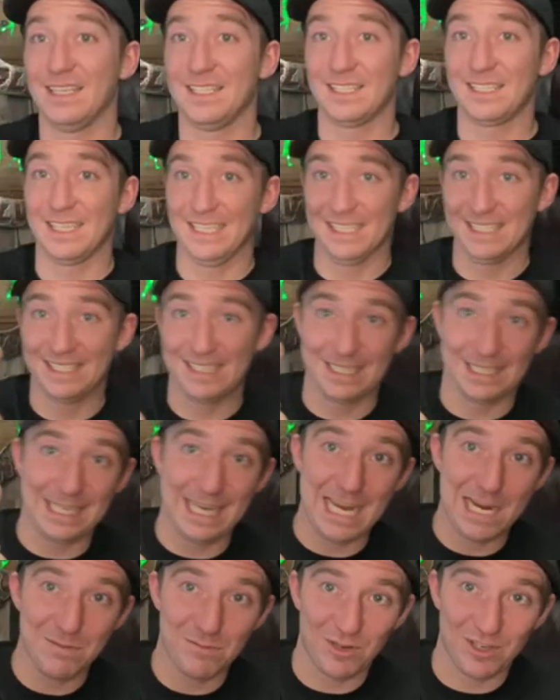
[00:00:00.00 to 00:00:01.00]
This is the
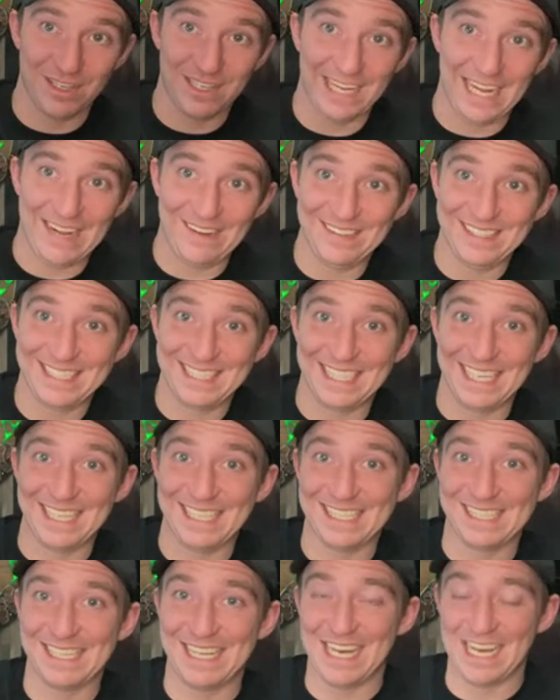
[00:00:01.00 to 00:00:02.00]
camera. How insane
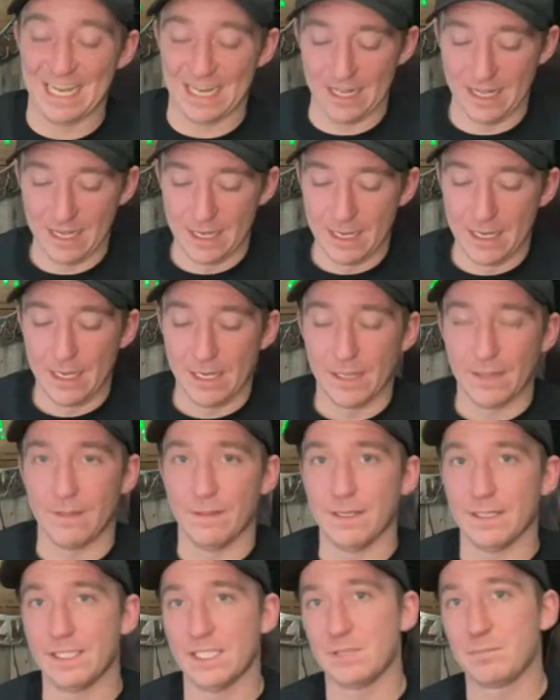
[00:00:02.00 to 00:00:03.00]
is that?
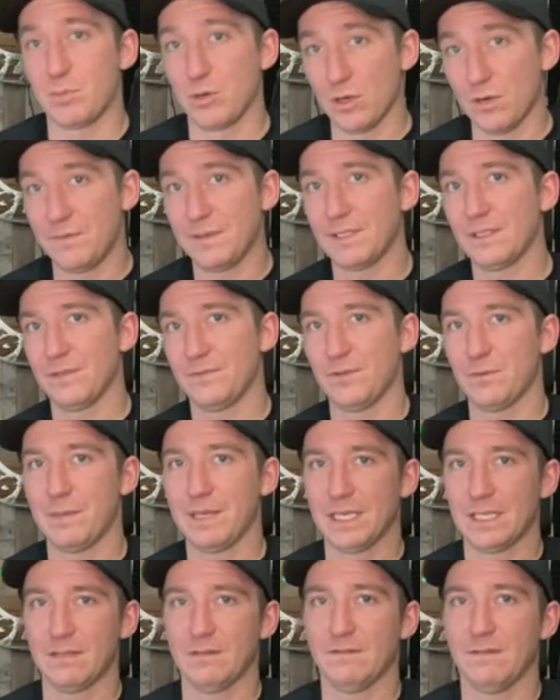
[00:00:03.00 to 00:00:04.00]
This is perfect if you're
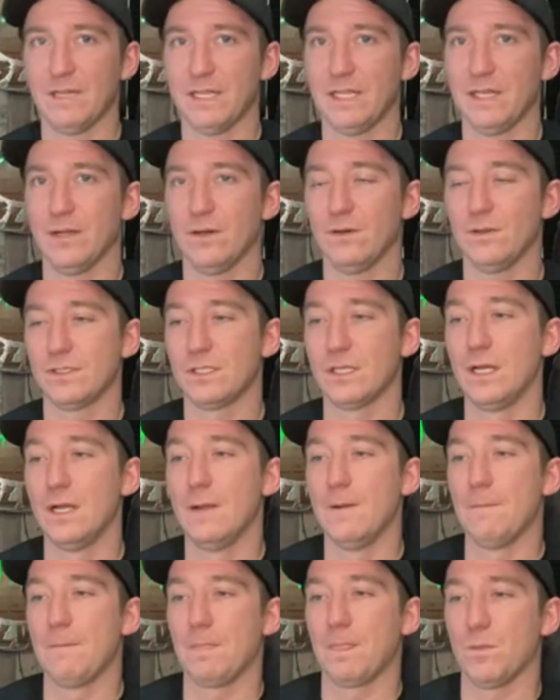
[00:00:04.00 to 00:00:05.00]
making videos
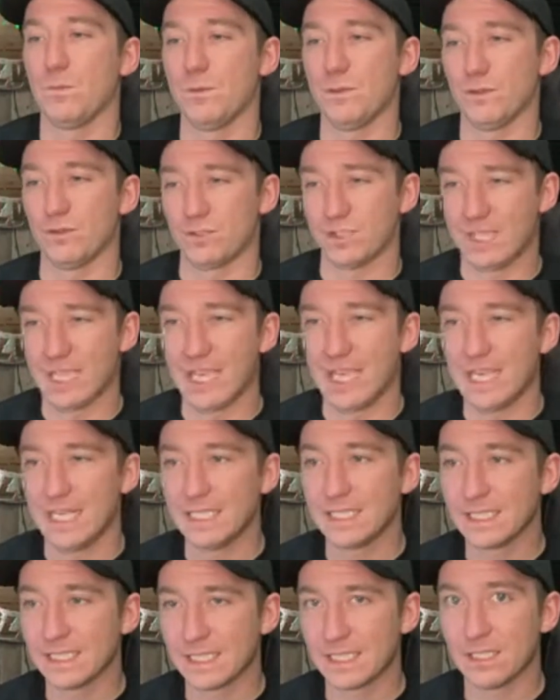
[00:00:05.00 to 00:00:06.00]
with your kids
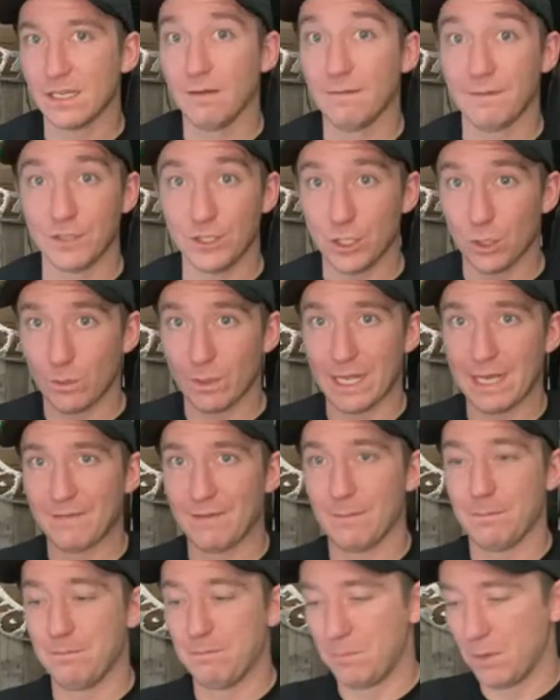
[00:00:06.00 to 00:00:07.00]
and stuff and you don't want to have a
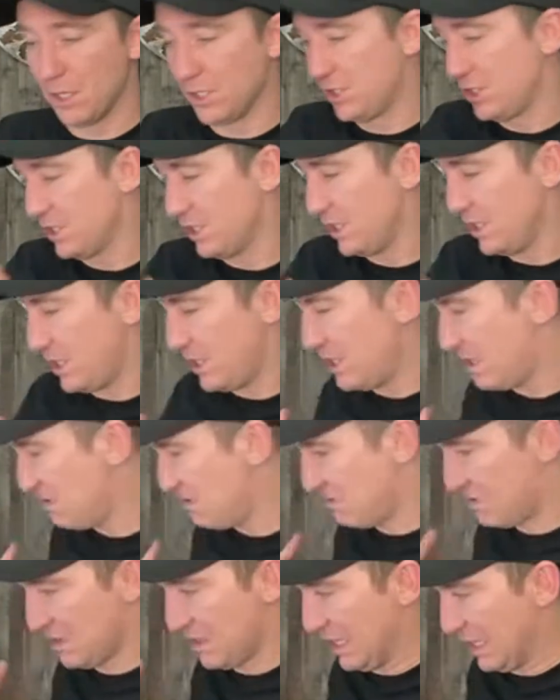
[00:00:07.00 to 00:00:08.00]
bunch of
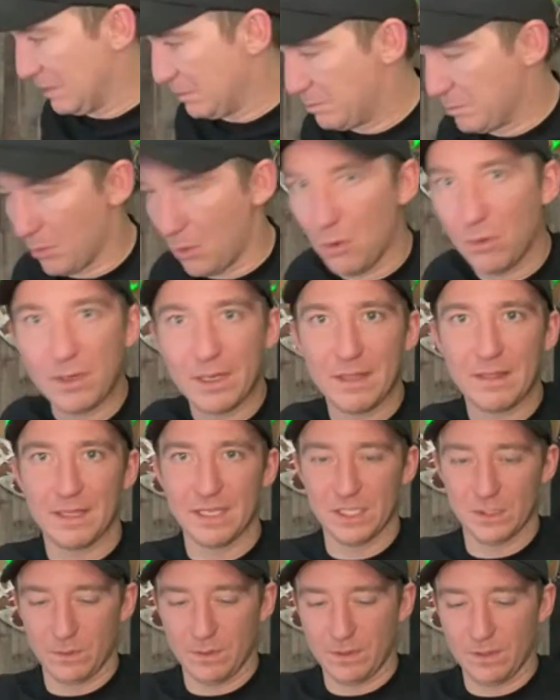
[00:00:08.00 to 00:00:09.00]
like bulky things
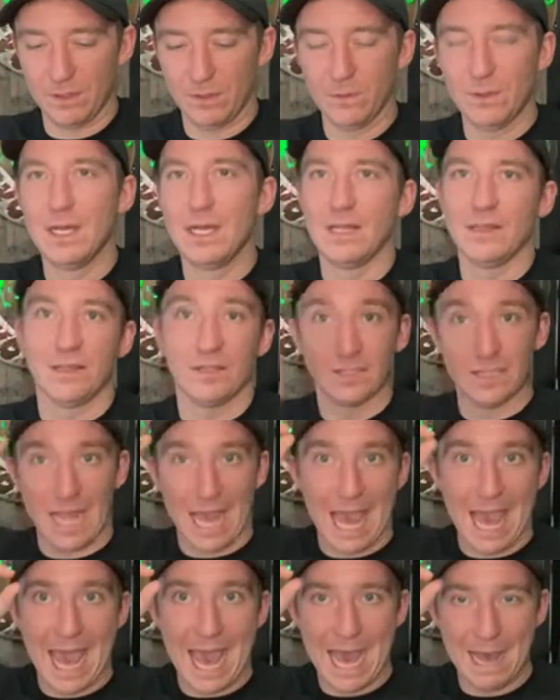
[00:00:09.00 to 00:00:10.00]
with you, there's a
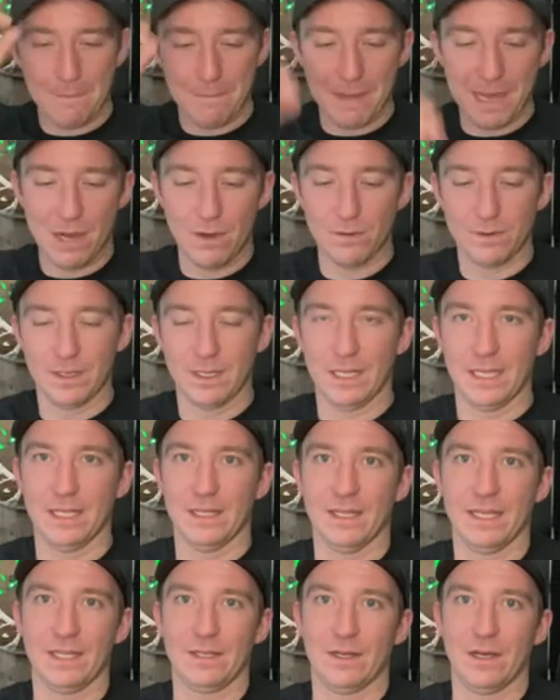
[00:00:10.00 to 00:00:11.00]
hat mount, and
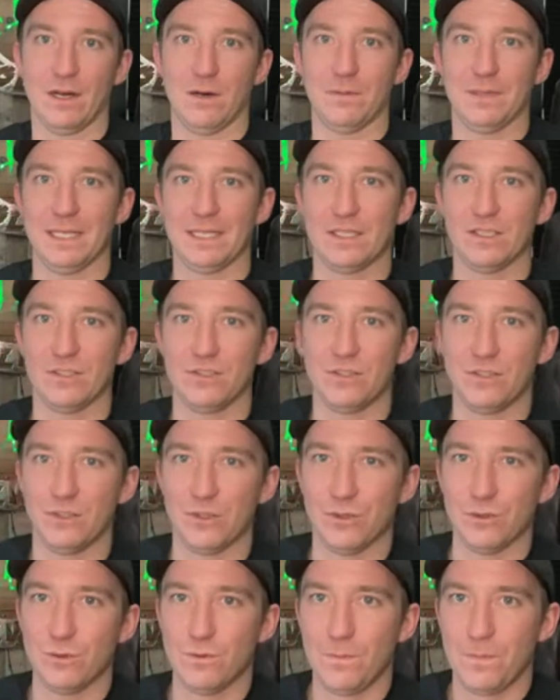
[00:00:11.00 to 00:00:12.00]
like I'll be at the
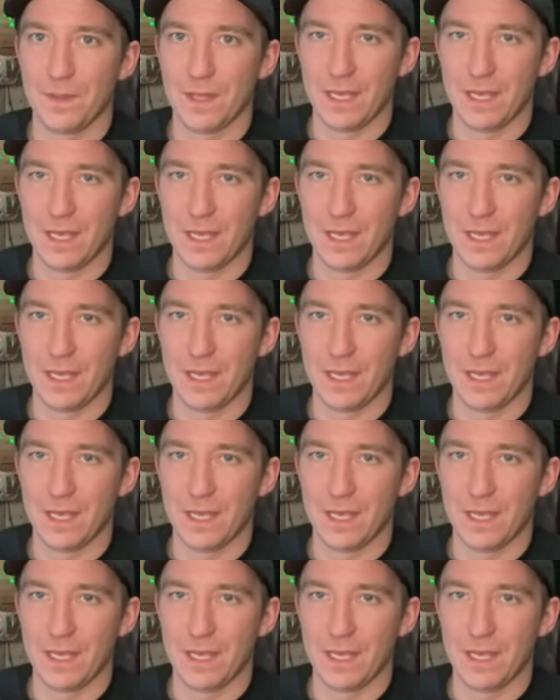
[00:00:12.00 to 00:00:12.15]
zoo,